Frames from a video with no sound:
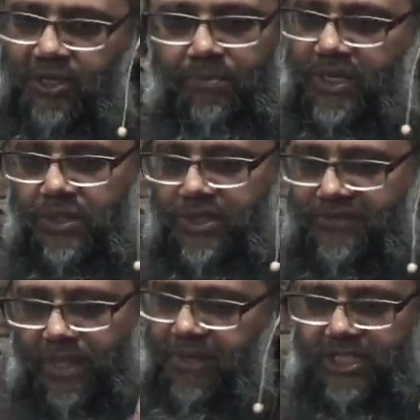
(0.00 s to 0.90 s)
not because of
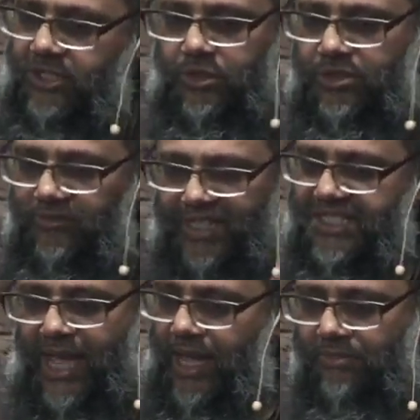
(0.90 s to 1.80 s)
some excuse of
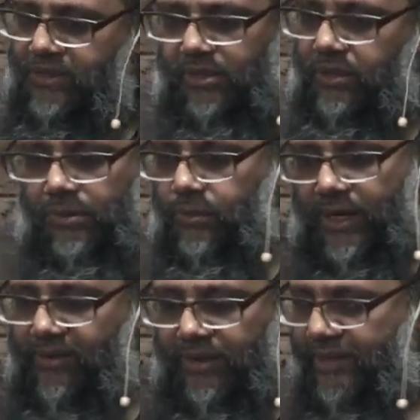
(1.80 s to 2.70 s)
exams or
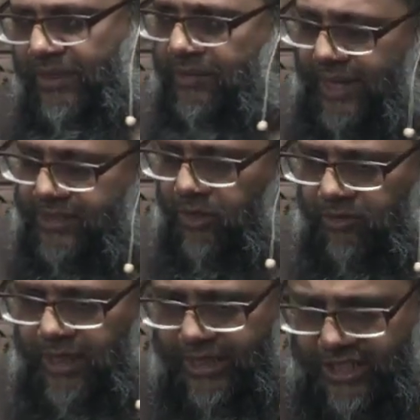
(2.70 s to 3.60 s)
whatever, even though that's not
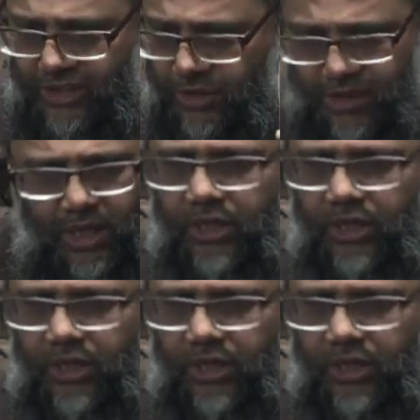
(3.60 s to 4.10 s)
really an excuse.